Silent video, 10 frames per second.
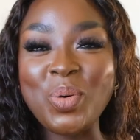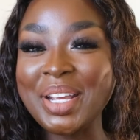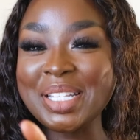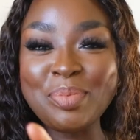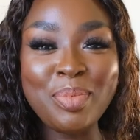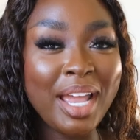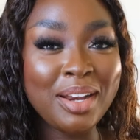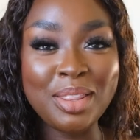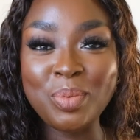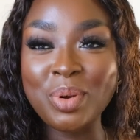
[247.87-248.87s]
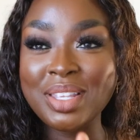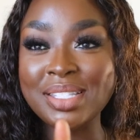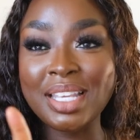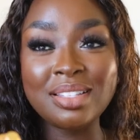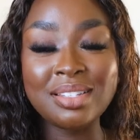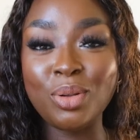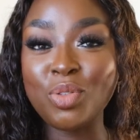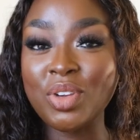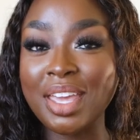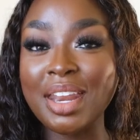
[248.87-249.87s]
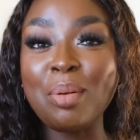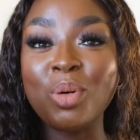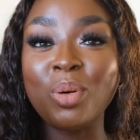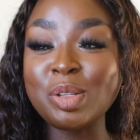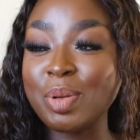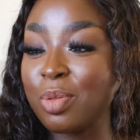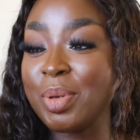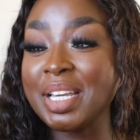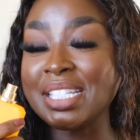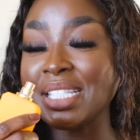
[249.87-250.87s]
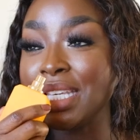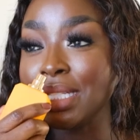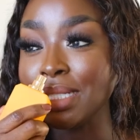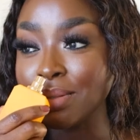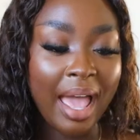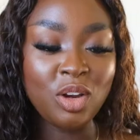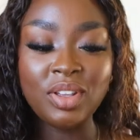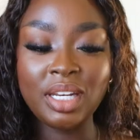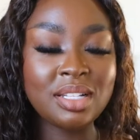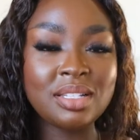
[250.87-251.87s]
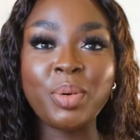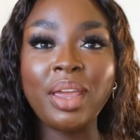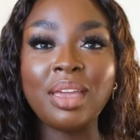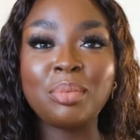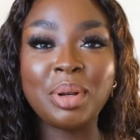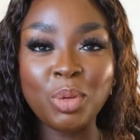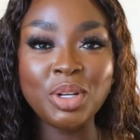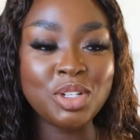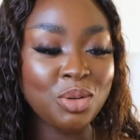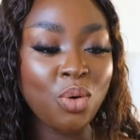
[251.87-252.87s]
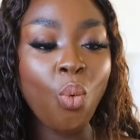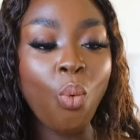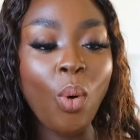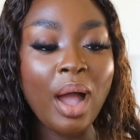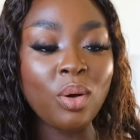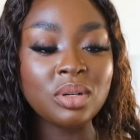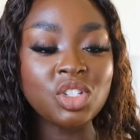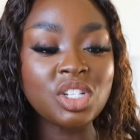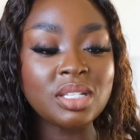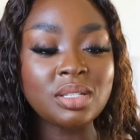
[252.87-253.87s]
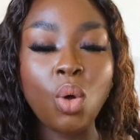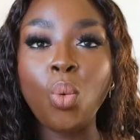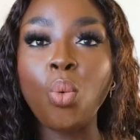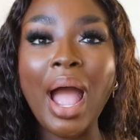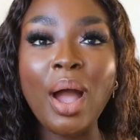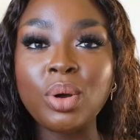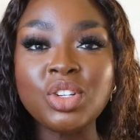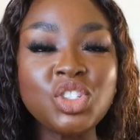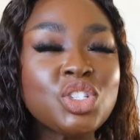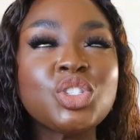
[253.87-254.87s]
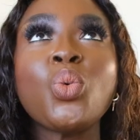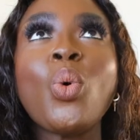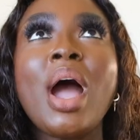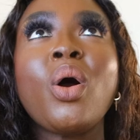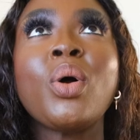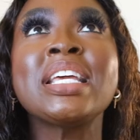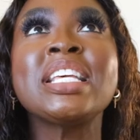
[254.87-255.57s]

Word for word: going to buy another one. The sale is not over yet. I'm going to buy another one because this, I don't even need to spray it, but I'm going to. Wow, just wow, just wow.